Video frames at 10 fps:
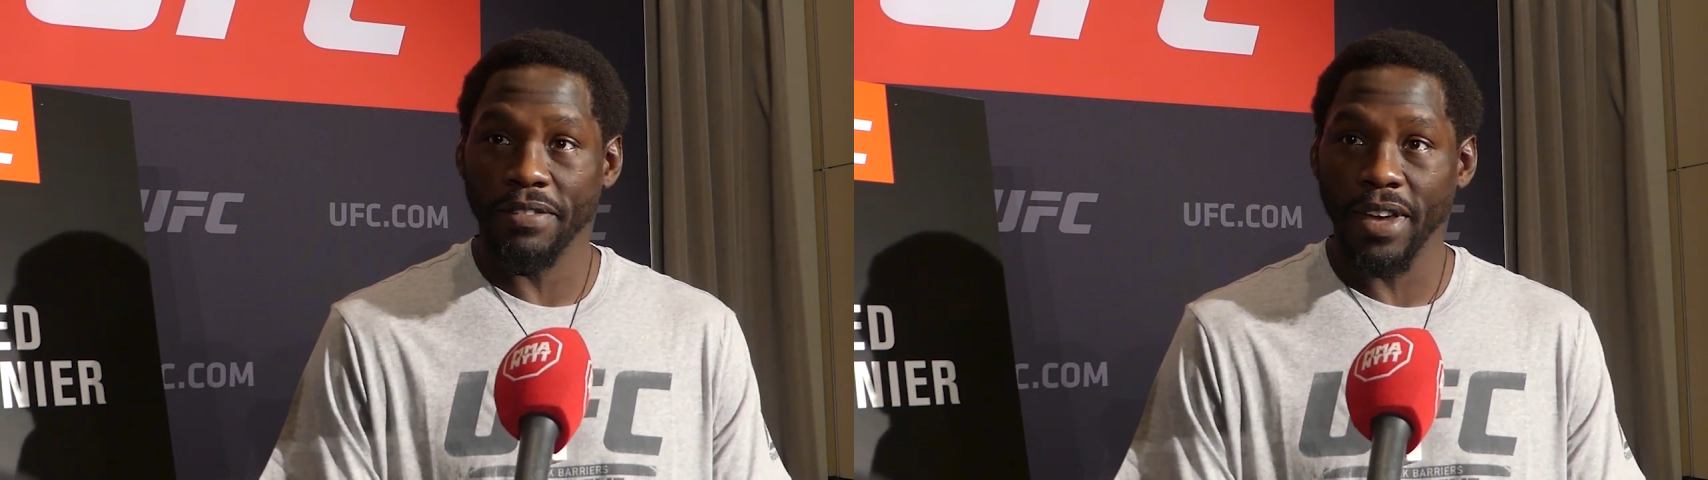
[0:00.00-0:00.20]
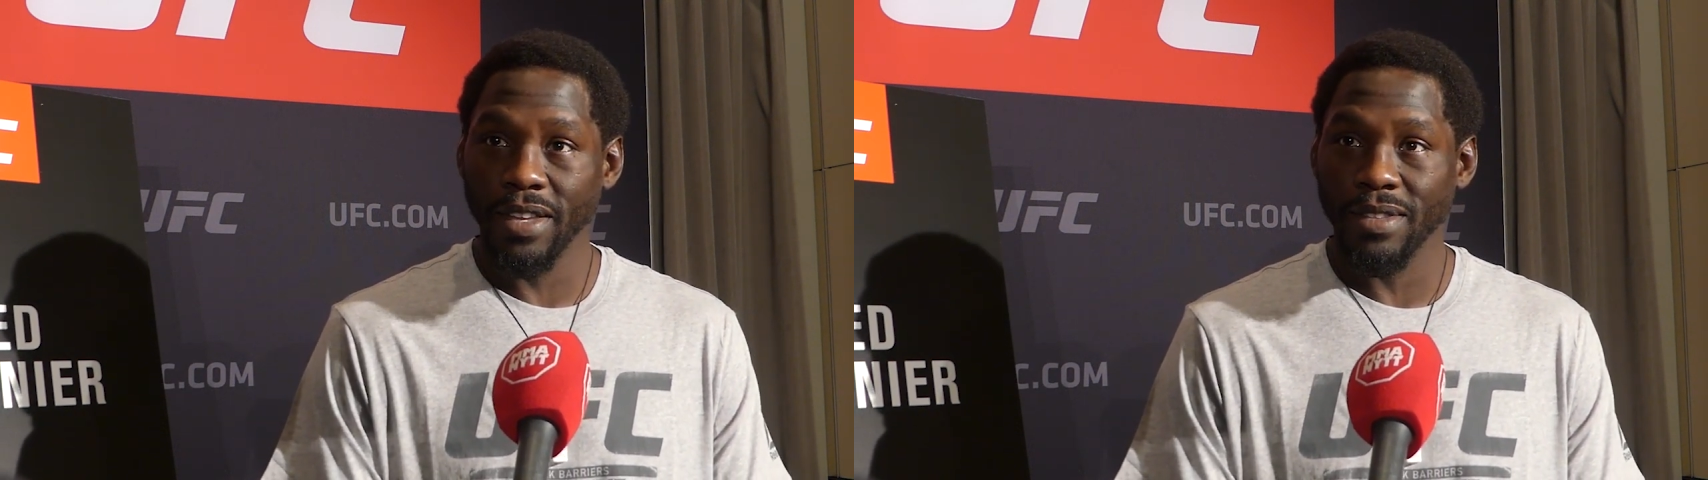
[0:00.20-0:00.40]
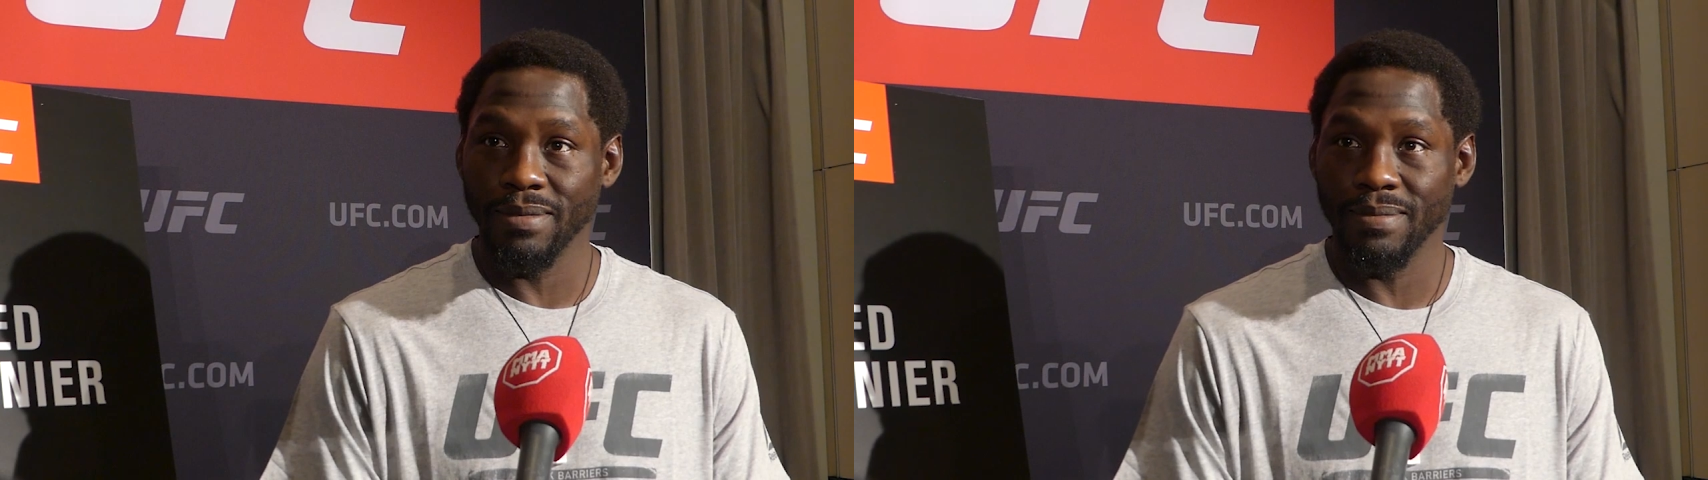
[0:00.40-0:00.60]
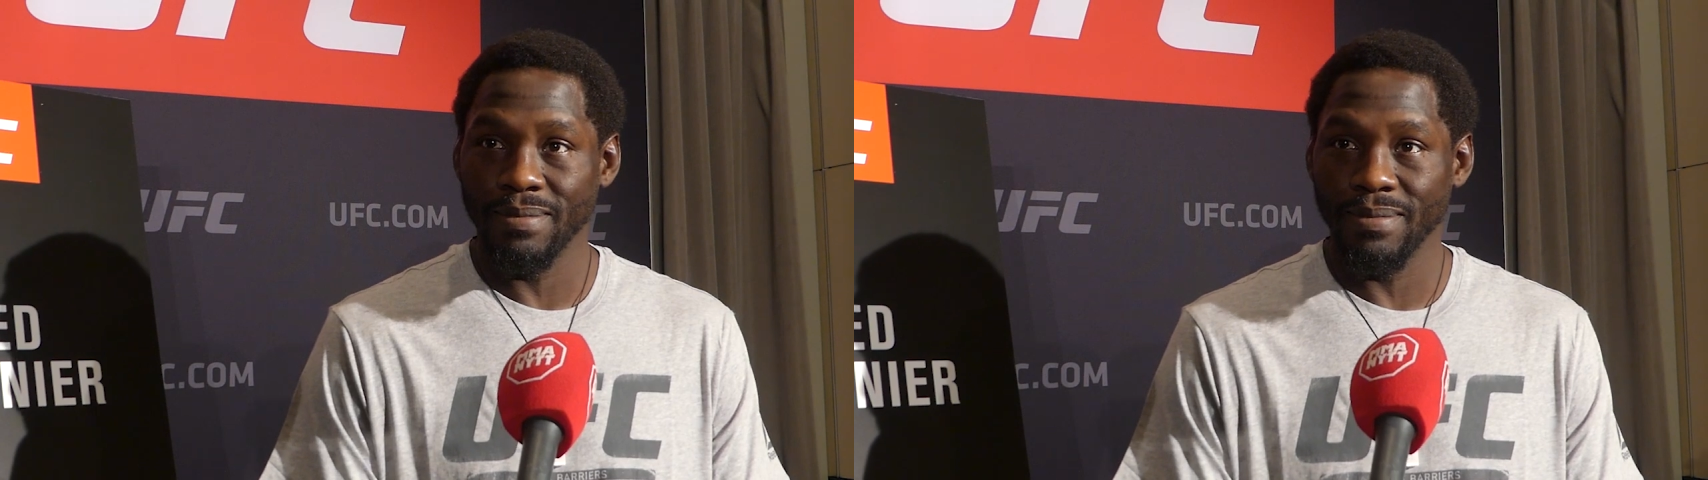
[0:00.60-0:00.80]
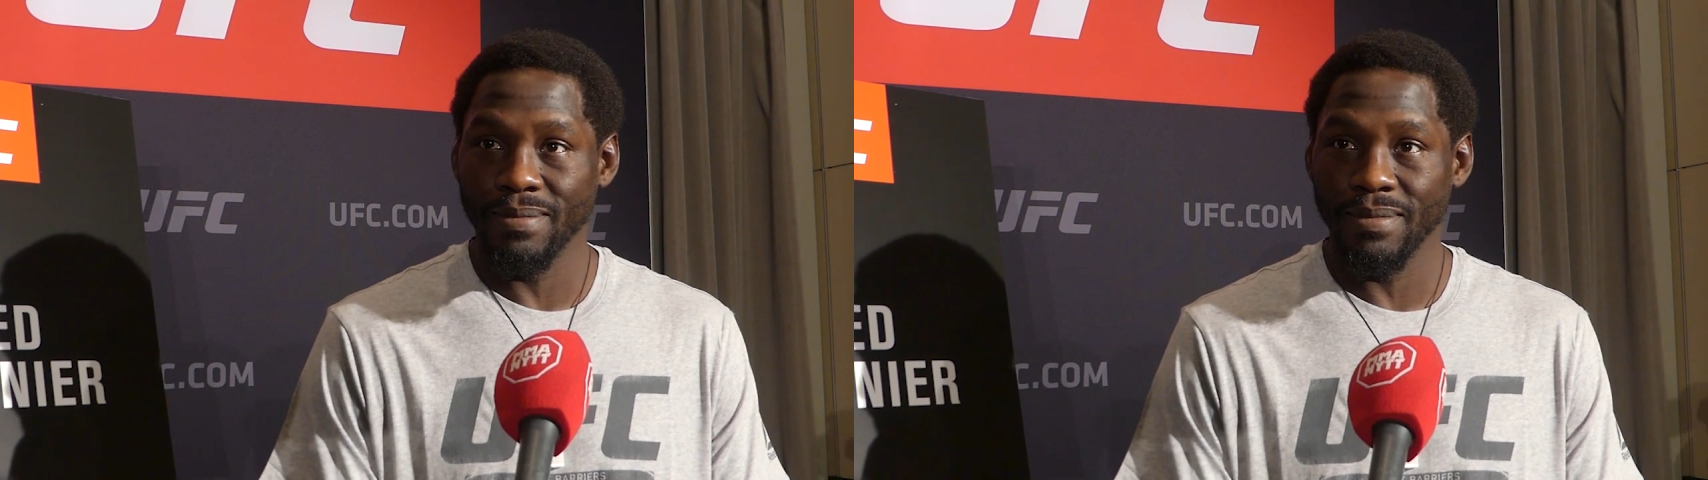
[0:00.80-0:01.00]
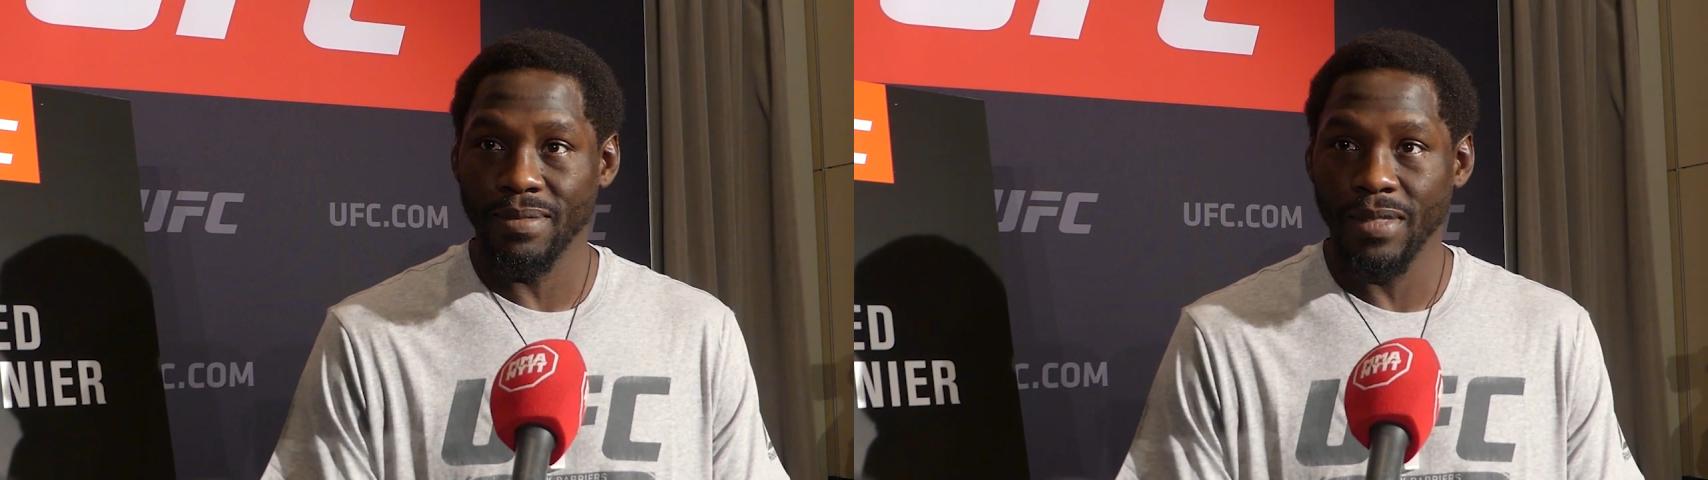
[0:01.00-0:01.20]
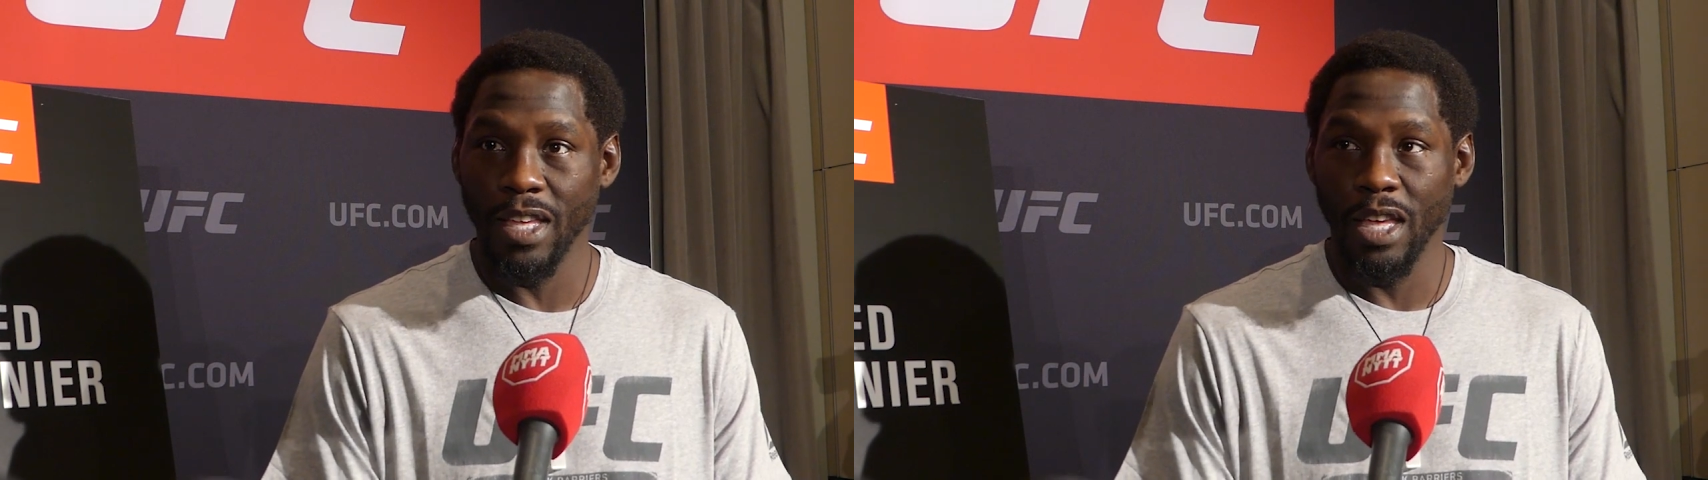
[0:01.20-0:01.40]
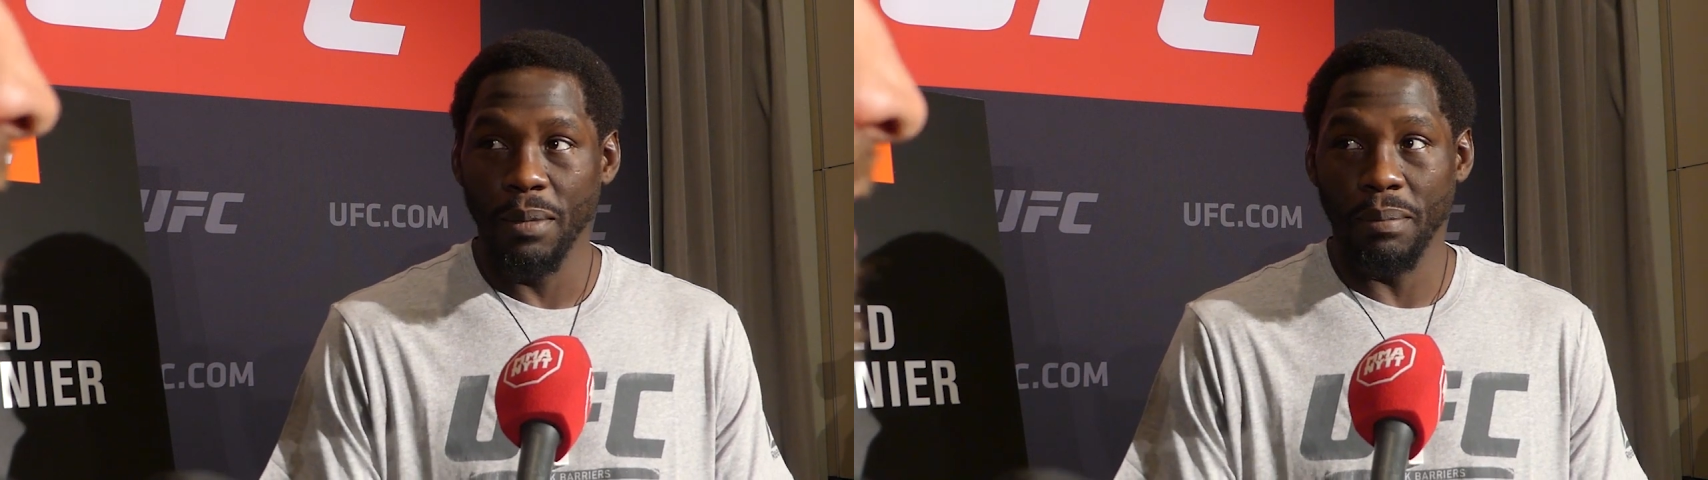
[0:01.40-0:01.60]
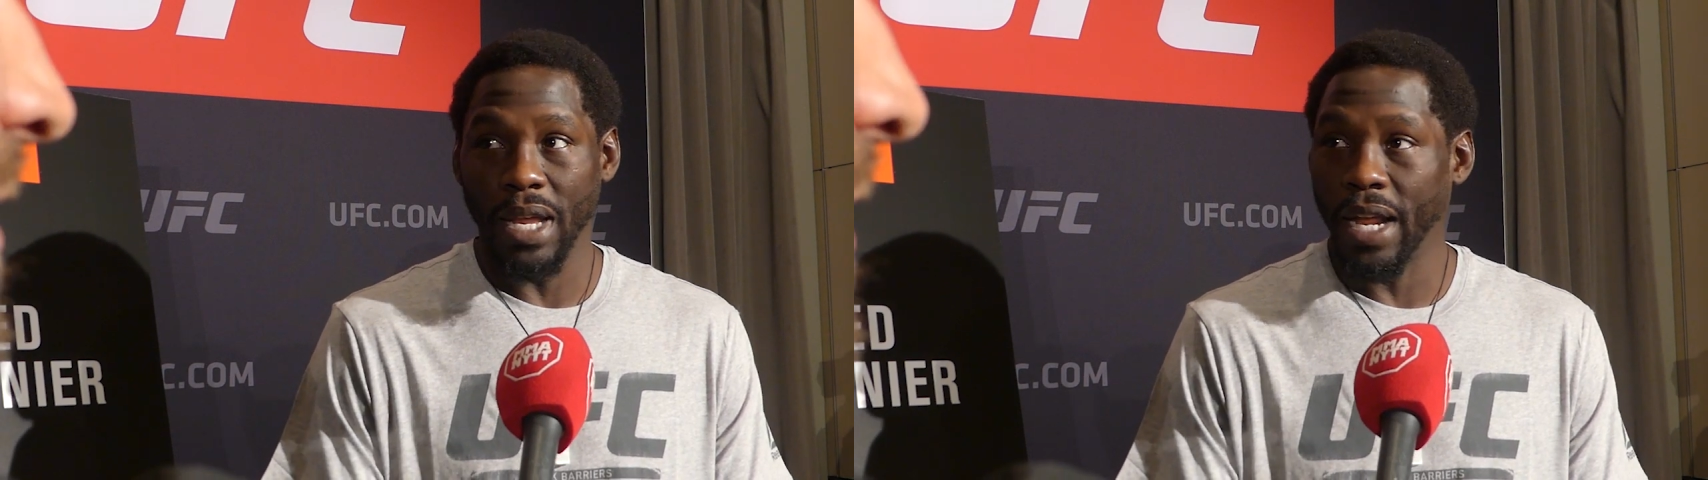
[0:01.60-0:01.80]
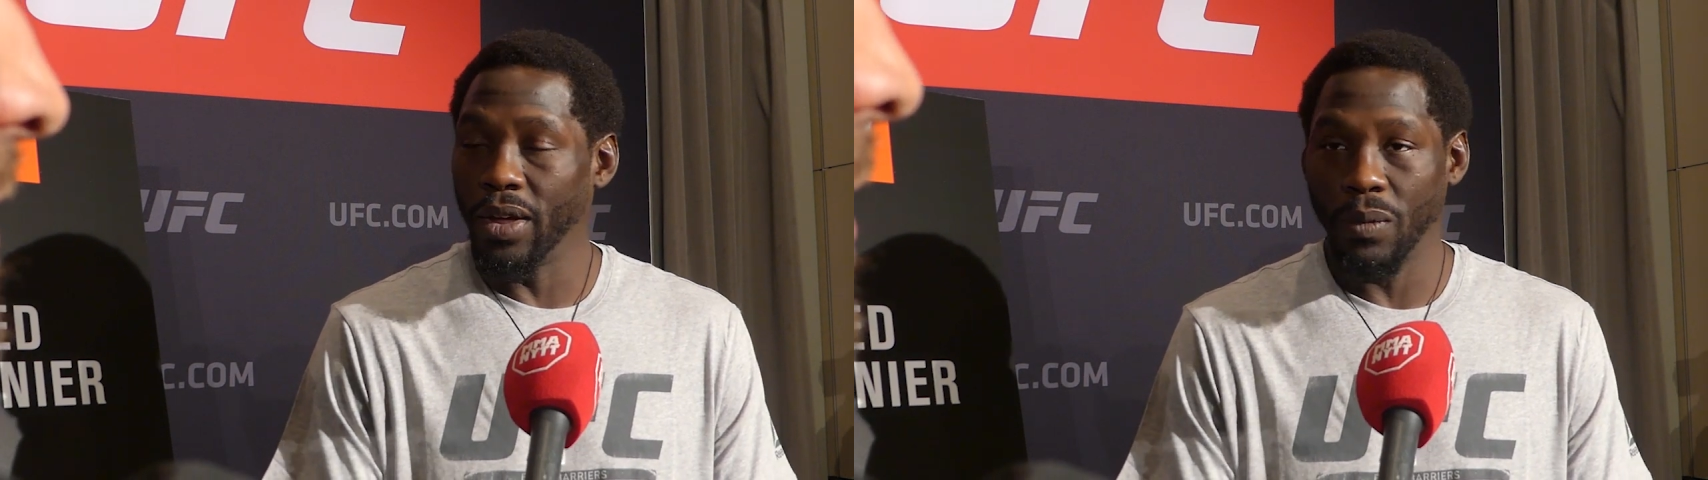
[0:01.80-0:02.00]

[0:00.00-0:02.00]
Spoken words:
fight, but